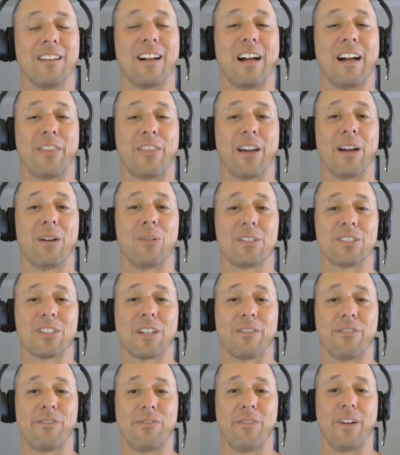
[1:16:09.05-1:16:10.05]
I thought it was
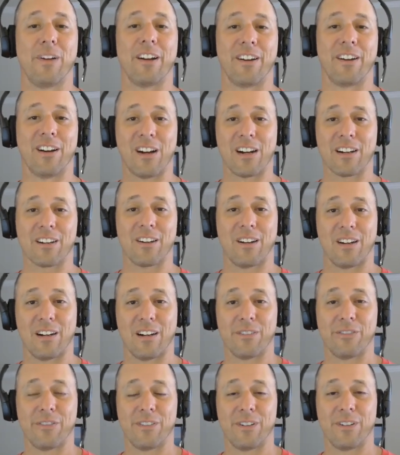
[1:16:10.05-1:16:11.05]
a
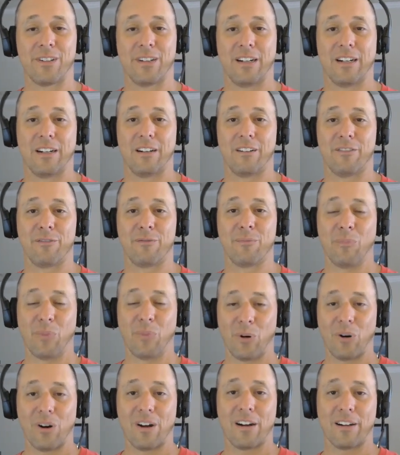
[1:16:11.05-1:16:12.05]
knockoff of
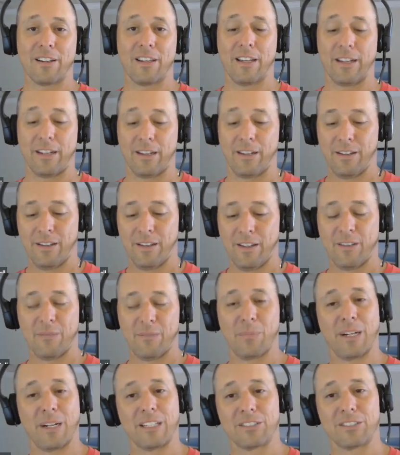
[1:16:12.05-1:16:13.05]
Meraki,
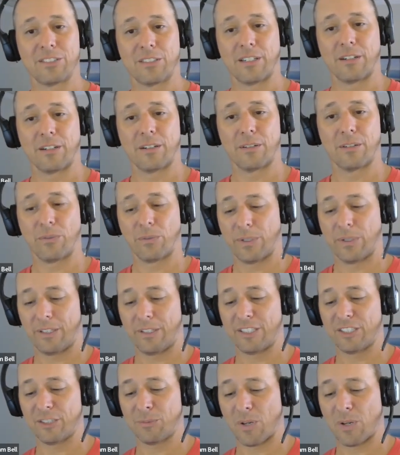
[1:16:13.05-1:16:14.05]
but it's their
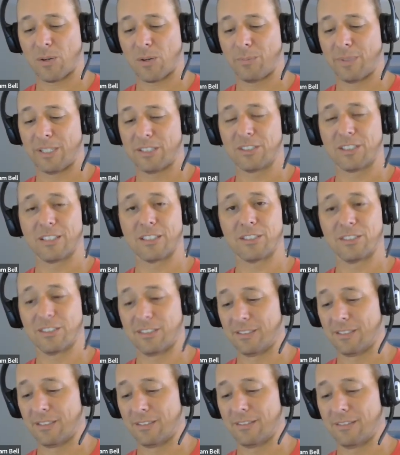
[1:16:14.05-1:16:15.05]
really small
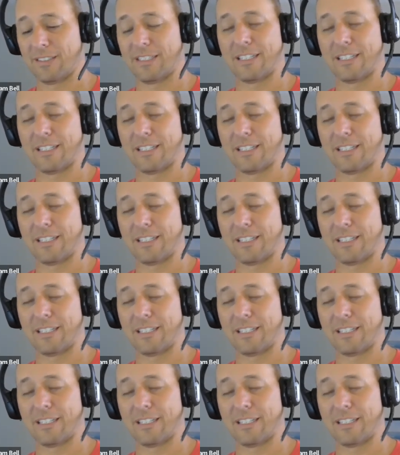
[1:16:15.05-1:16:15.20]
business